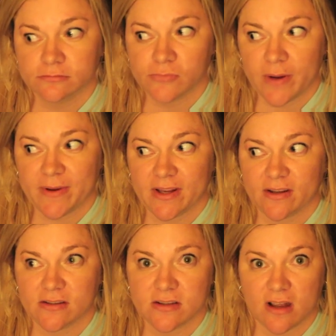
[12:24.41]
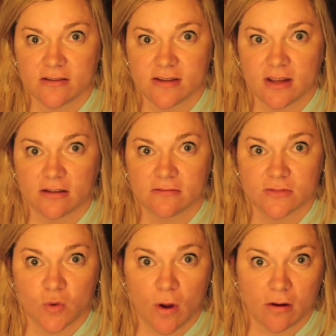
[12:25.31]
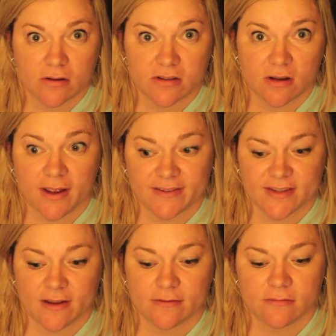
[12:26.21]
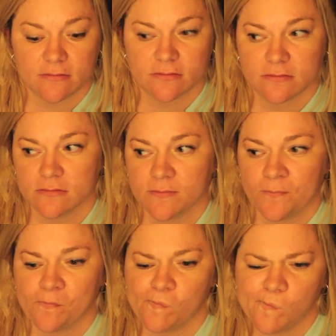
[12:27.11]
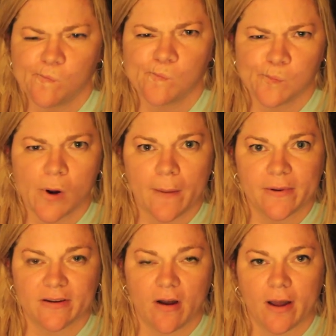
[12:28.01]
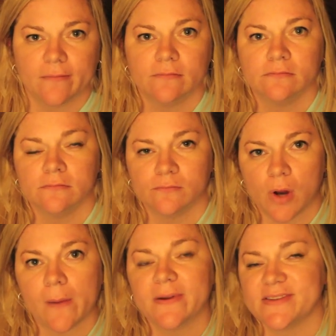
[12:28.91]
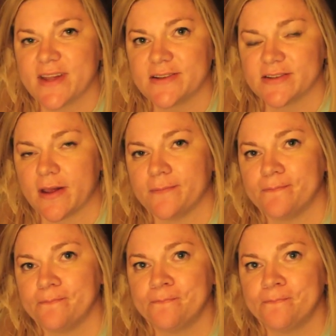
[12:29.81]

Maybe a size 8, 12, 8, 10. Probably not. Probably a size 10.